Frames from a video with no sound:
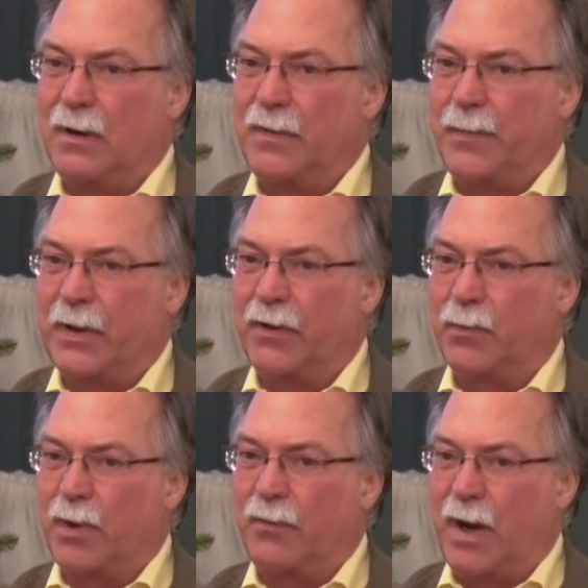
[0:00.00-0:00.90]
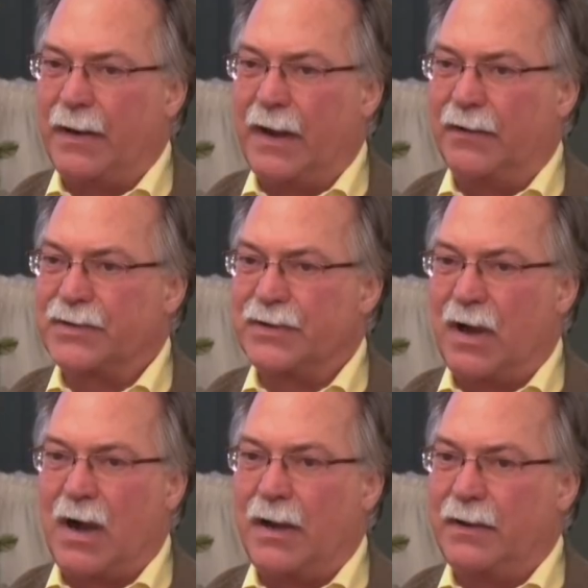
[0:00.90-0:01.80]
the period we're in right now is
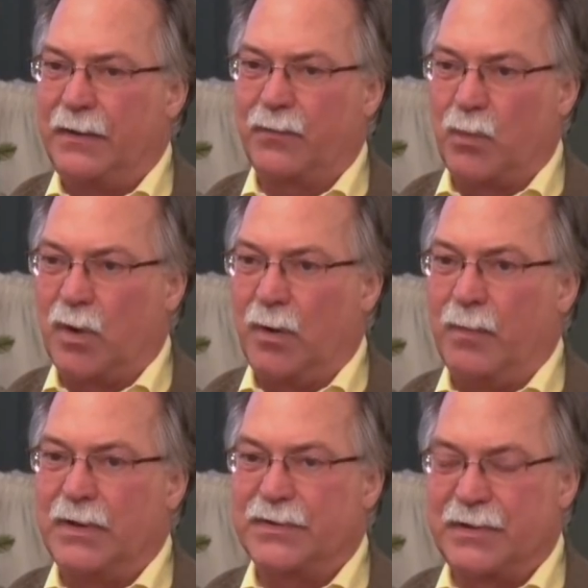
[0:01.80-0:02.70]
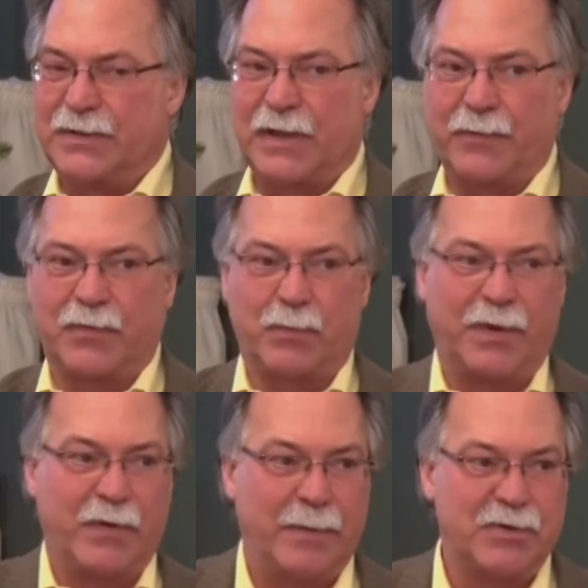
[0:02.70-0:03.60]
not as warm as these other three
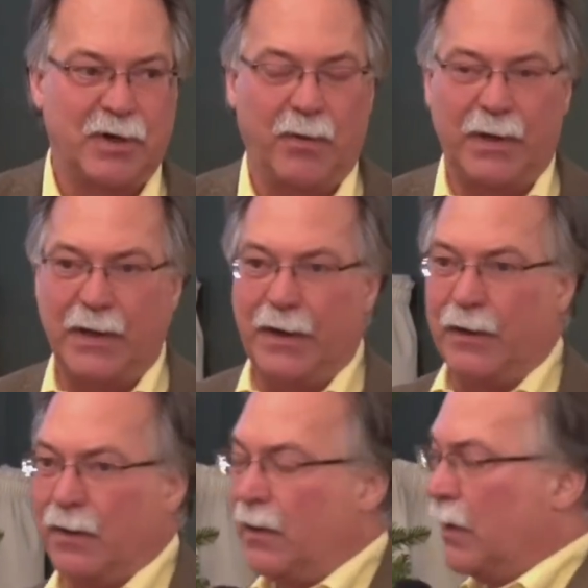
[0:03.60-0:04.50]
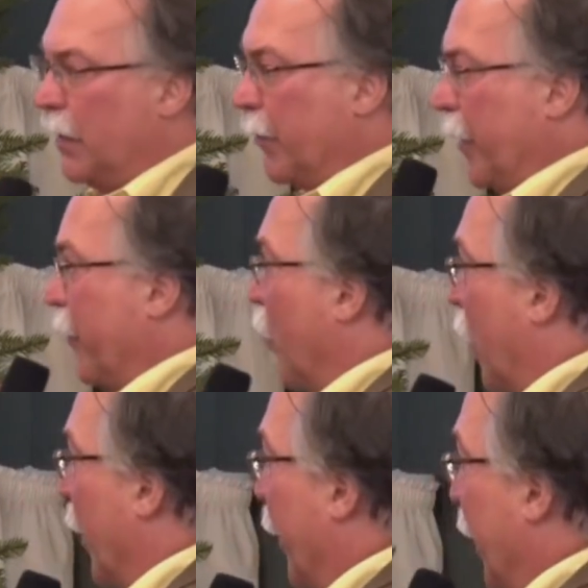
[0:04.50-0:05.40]
that I'm showing here. And there were even
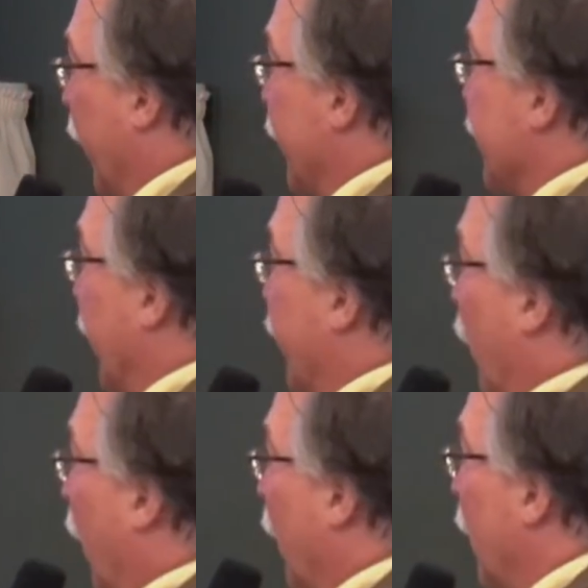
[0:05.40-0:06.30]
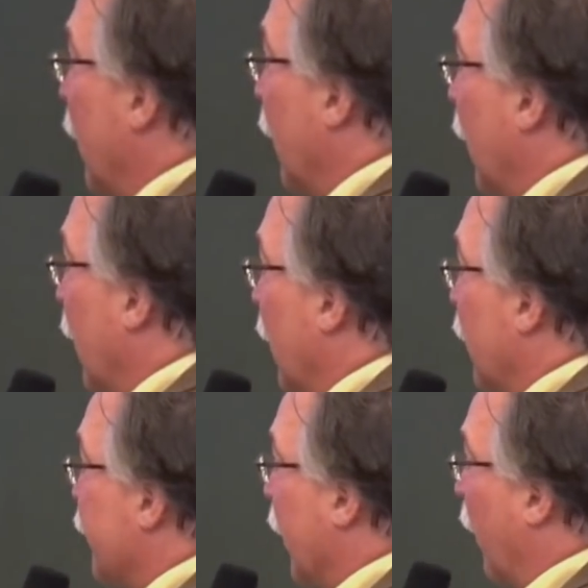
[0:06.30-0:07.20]
warmer periods before.
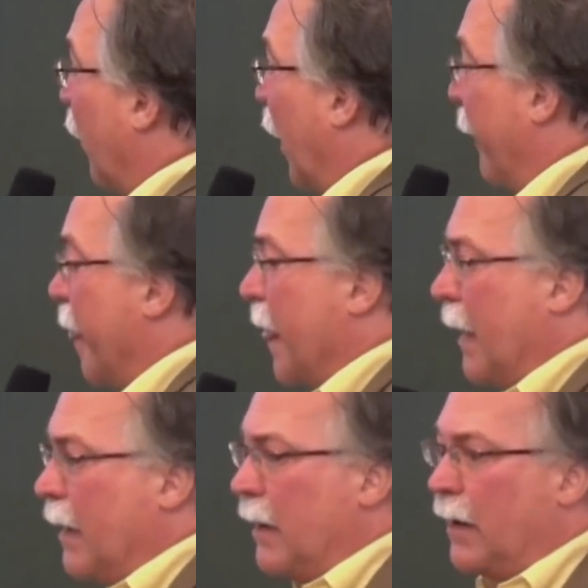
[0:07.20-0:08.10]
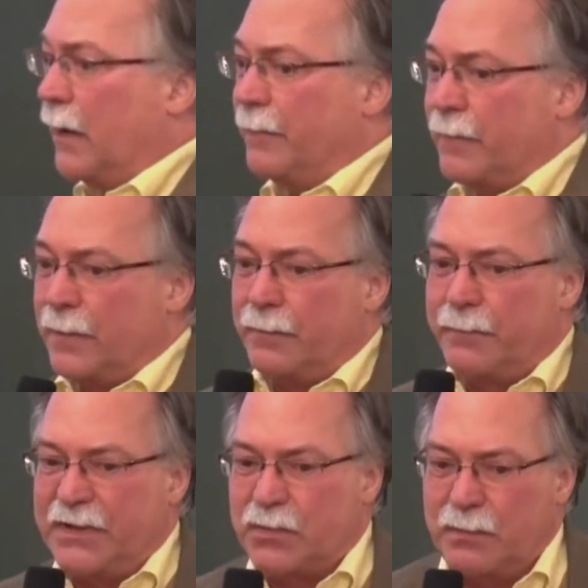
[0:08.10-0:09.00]
So
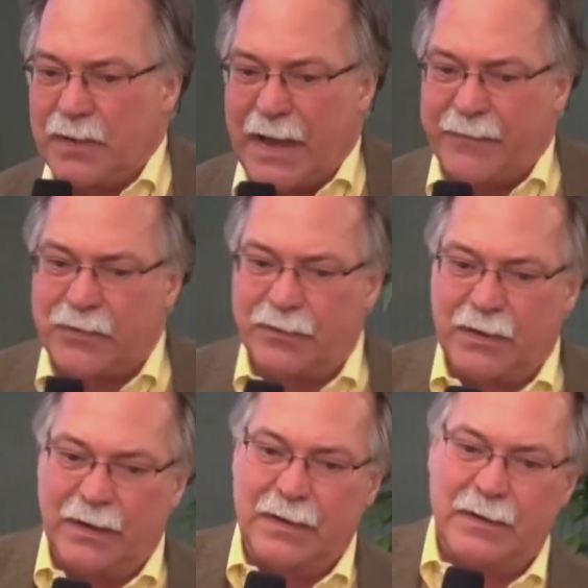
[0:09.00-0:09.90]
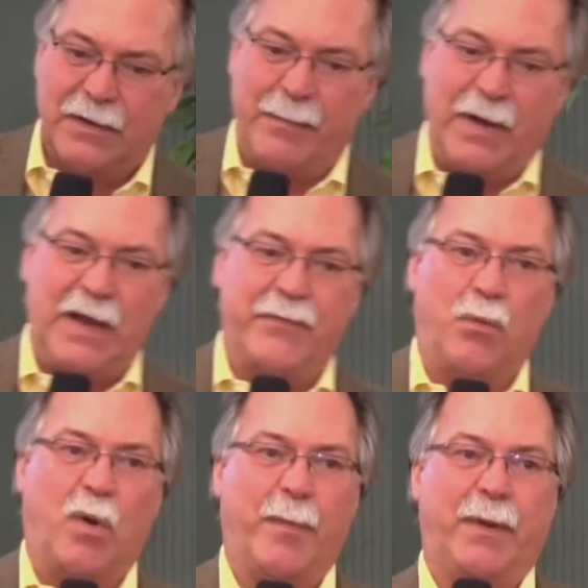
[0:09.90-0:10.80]
after the medieval
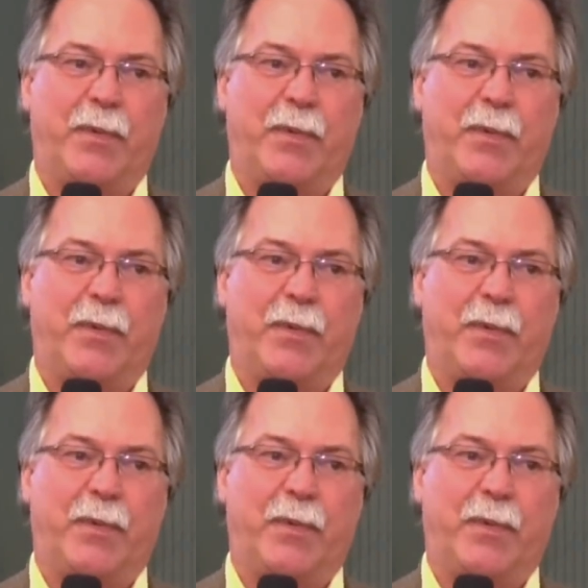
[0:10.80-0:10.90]
warming